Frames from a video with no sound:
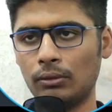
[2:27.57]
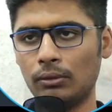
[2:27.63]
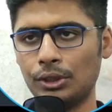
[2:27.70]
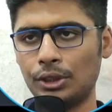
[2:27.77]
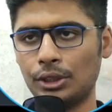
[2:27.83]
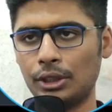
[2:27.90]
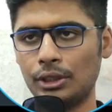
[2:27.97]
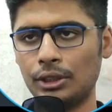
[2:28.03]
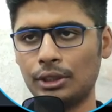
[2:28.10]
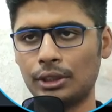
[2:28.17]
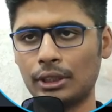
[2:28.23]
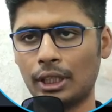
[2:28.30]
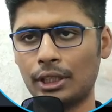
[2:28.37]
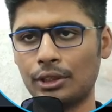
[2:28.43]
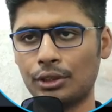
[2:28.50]

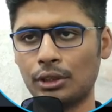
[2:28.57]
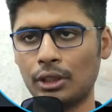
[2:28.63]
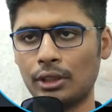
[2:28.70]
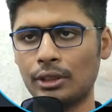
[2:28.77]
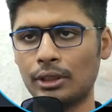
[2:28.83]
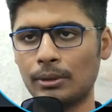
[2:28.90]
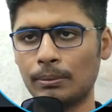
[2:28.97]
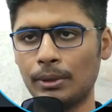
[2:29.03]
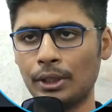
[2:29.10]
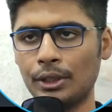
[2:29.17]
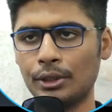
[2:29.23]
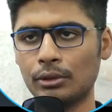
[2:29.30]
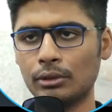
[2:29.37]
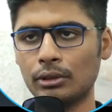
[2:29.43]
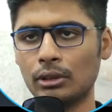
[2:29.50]
instantiate the
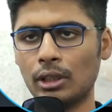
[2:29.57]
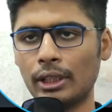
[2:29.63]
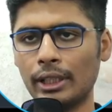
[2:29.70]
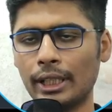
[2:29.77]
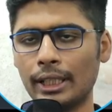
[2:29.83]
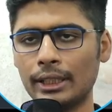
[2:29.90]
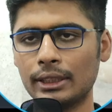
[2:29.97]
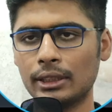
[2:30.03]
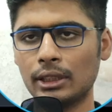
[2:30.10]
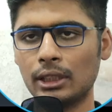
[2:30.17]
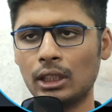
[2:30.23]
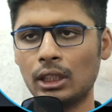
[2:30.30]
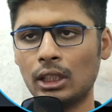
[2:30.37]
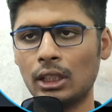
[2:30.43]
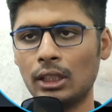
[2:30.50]
person class,
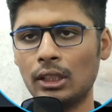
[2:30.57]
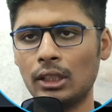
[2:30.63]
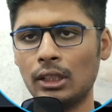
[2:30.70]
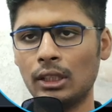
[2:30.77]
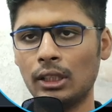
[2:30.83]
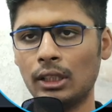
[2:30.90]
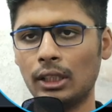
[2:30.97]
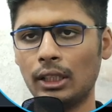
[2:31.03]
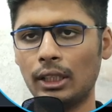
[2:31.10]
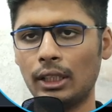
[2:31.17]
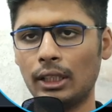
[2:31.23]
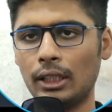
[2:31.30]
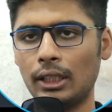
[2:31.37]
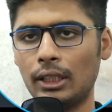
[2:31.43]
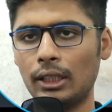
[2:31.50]

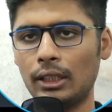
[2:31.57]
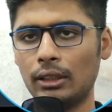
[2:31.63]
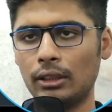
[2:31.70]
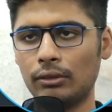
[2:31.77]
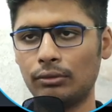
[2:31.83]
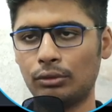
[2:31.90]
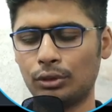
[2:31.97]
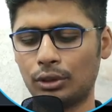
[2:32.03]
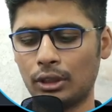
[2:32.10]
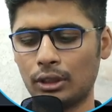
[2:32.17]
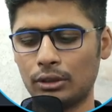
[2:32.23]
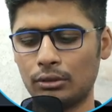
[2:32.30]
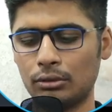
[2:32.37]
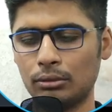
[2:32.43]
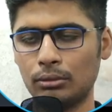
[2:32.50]
and I forgot
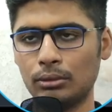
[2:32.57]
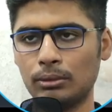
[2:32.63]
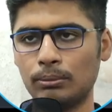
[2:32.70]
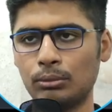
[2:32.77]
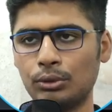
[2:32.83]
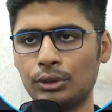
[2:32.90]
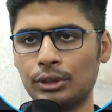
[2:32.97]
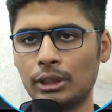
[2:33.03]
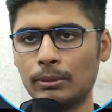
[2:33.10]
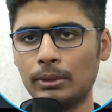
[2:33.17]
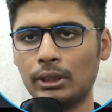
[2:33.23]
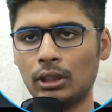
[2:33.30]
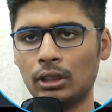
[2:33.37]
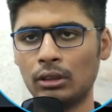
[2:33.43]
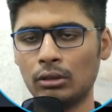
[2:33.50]
to put
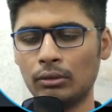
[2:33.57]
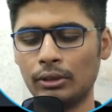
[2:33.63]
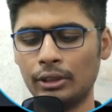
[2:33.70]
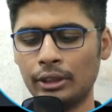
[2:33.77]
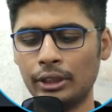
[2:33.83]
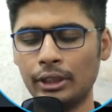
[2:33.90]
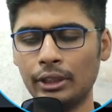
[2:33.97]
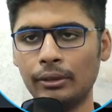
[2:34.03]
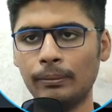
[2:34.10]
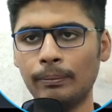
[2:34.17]
semicolon over here.